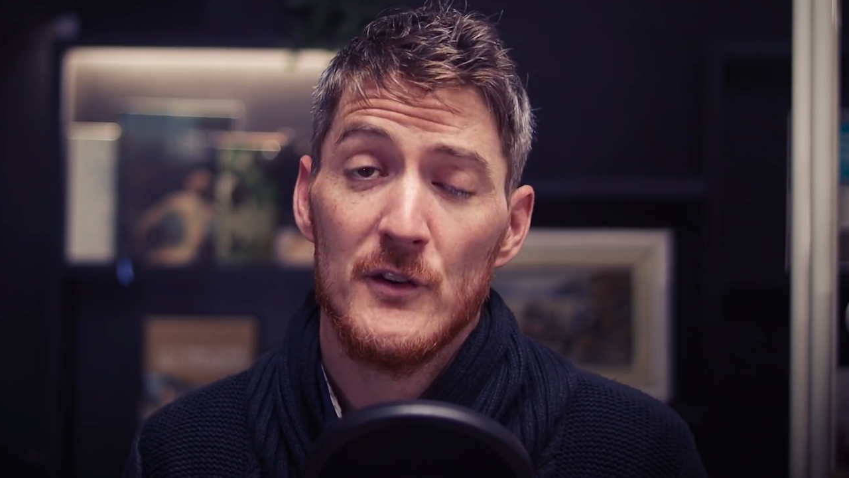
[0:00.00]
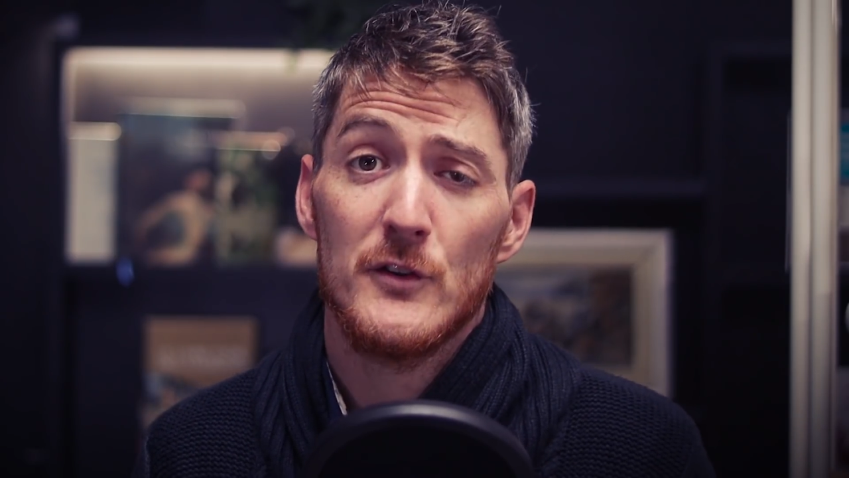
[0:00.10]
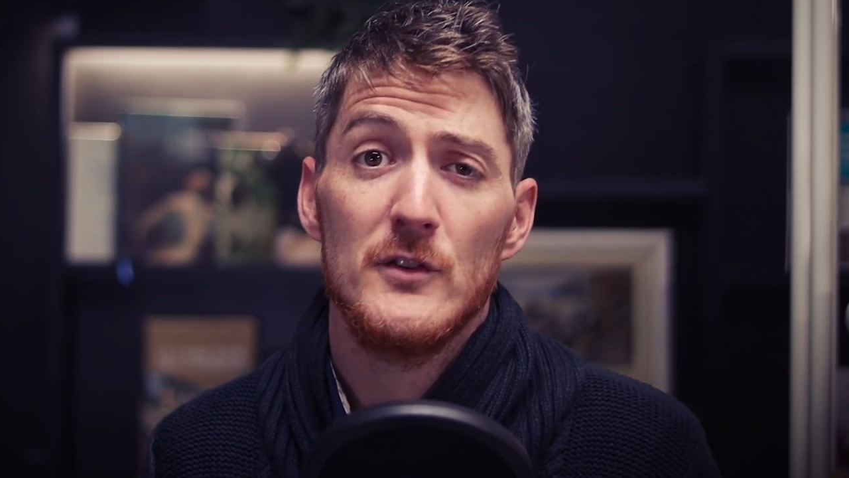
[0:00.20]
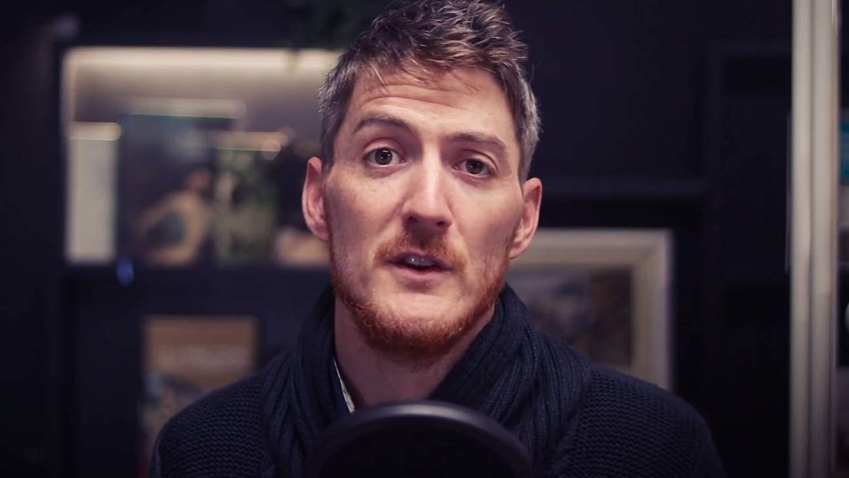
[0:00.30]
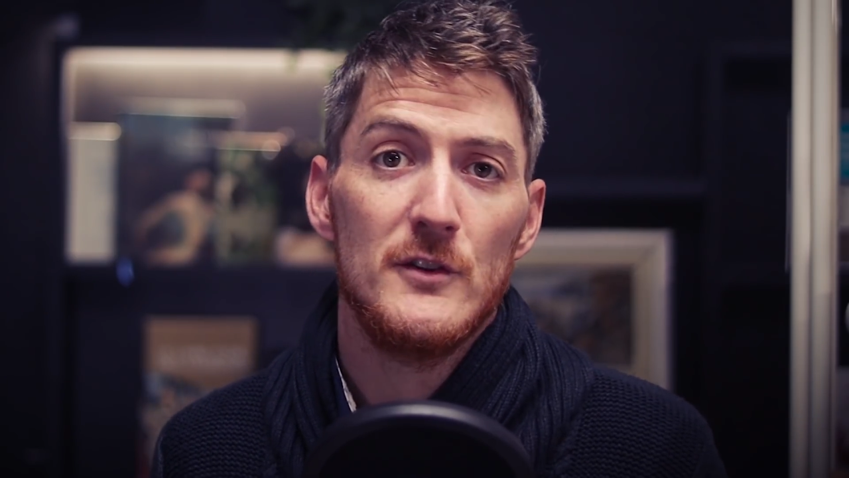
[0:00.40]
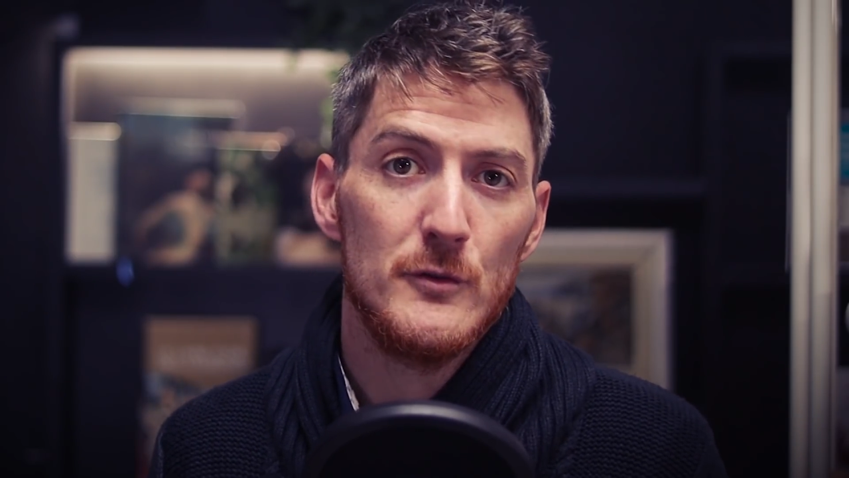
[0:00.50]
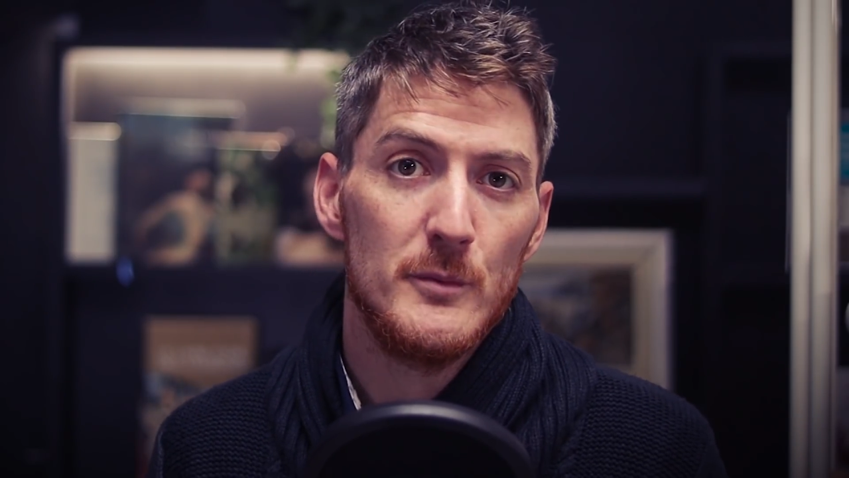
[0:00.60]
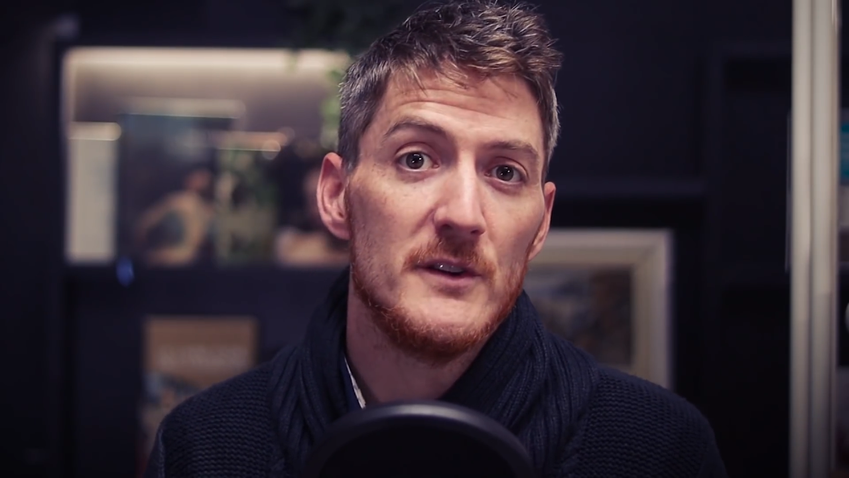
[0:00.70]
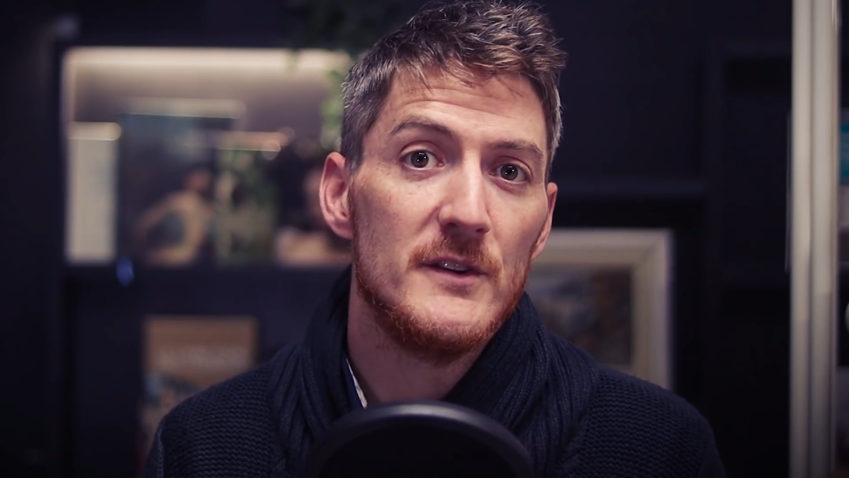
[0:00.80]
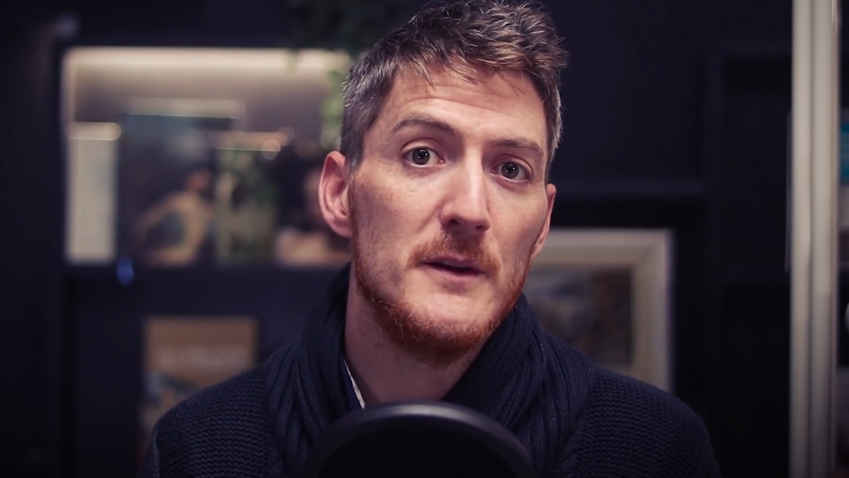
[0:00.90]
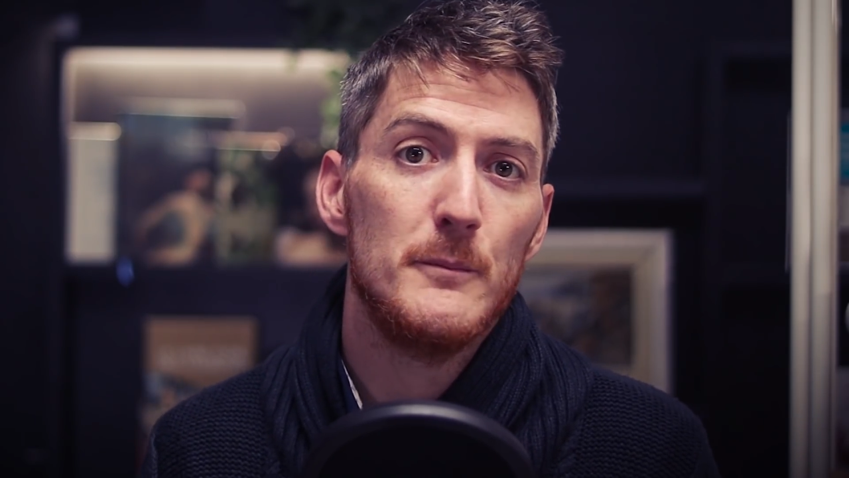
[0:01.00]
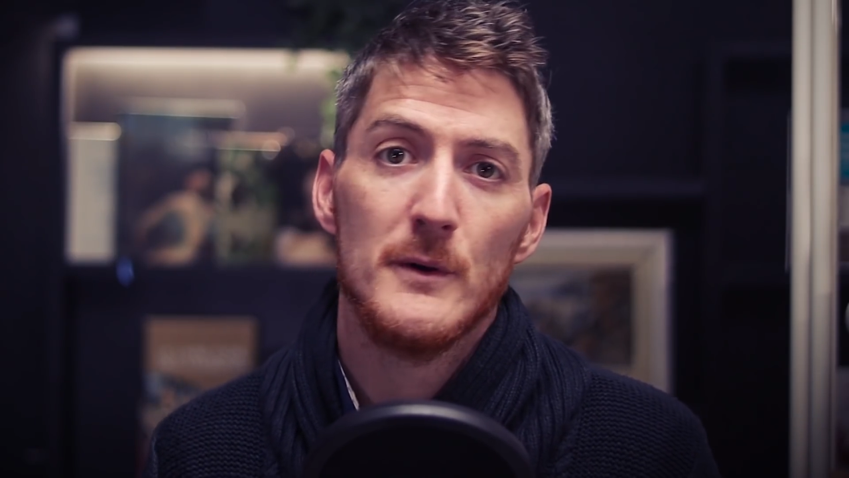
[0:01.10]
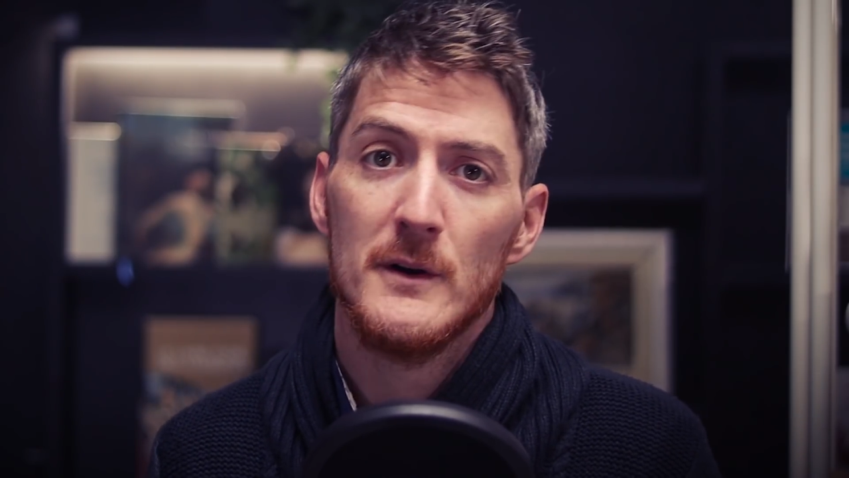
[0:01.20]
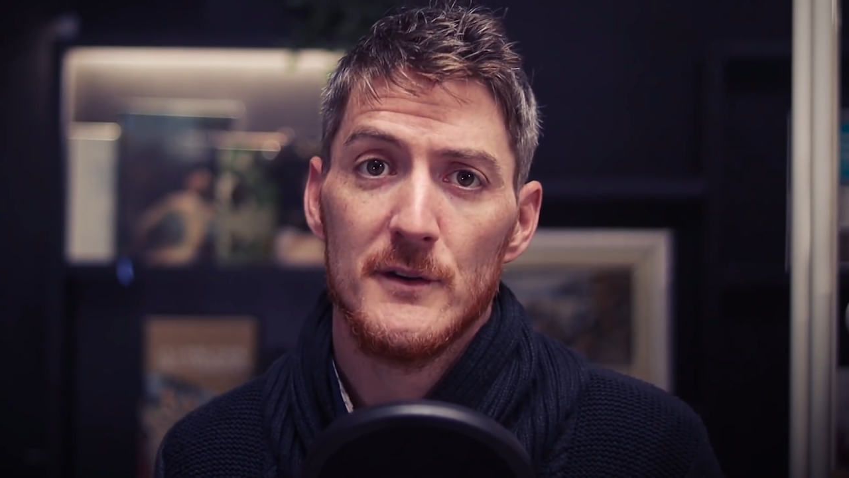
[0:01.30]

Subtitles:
doesn't need to be deep,